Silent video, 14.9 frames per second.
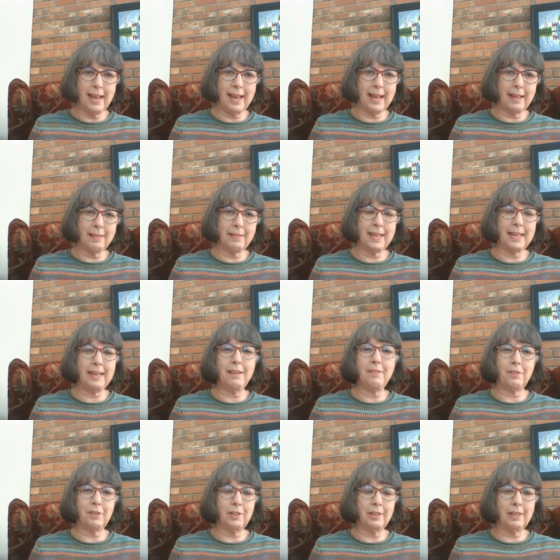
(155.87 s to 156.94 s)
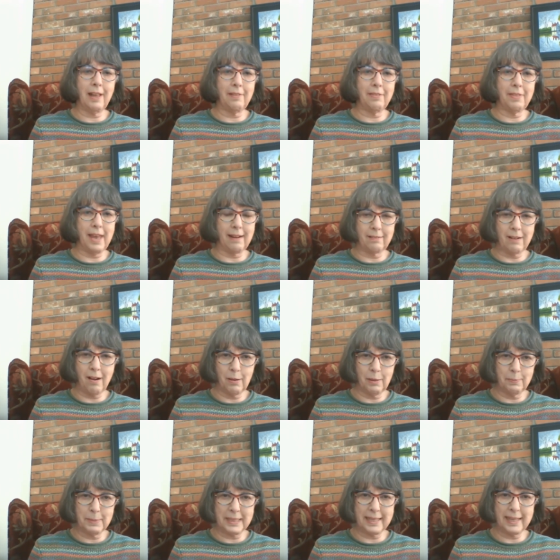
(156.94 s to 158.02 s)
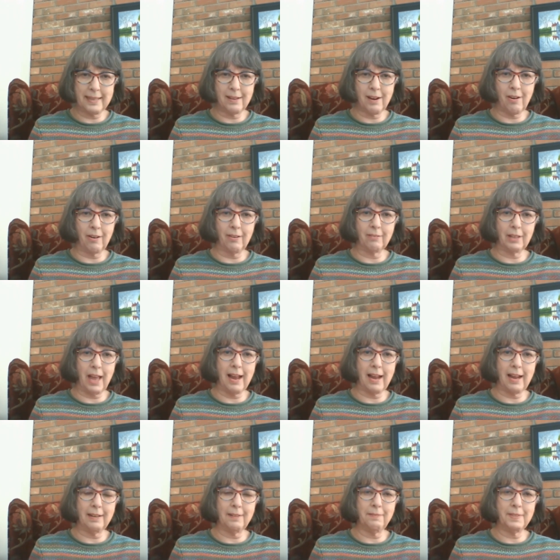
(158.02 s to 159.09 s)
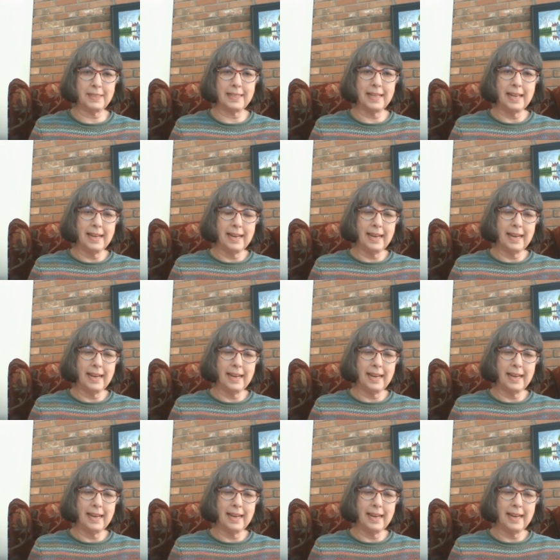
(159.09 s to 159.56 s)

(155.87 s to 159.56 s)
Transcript: and evil that comes in our lives,